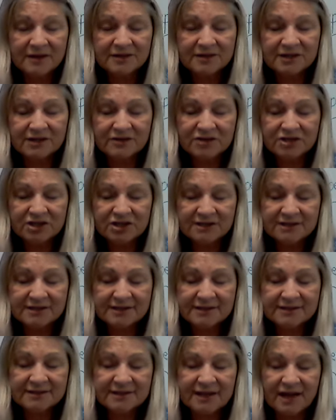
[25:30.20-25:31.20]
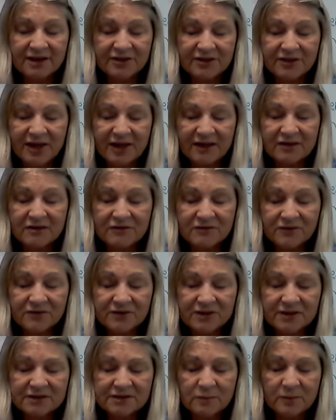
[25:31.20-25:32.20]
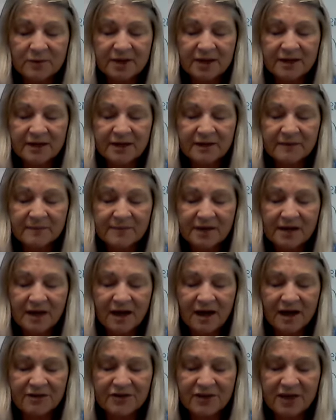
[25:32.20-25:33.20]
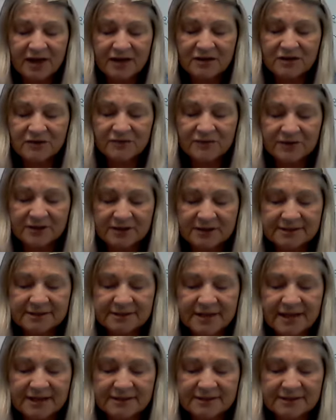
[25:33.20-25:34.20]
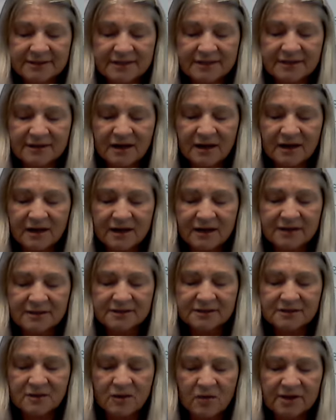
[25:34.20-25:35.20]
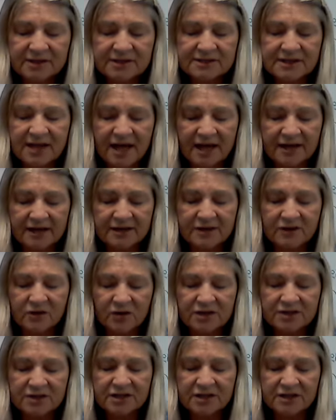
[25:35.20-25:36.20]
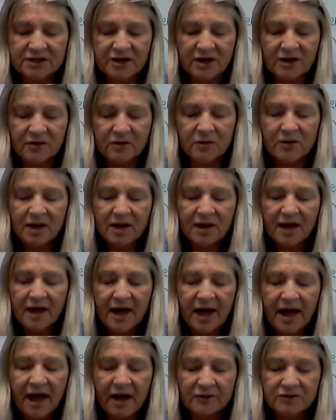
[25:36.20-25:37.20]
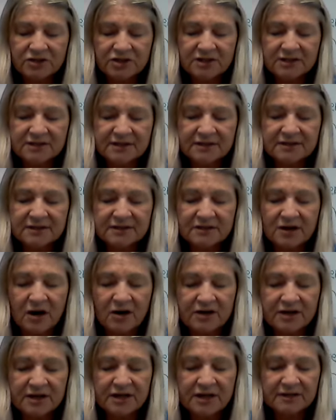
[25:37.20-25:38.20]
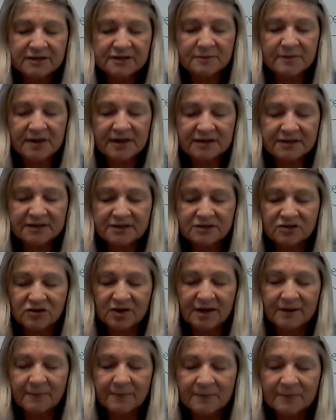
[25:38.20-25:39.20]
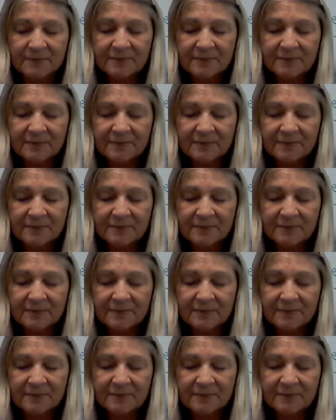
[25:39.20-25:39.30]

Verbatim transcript: Dear Jesus, I thank you for this week. I thank you for this lesson. It's so exciting, Lord, to know how Jesus started his ministry.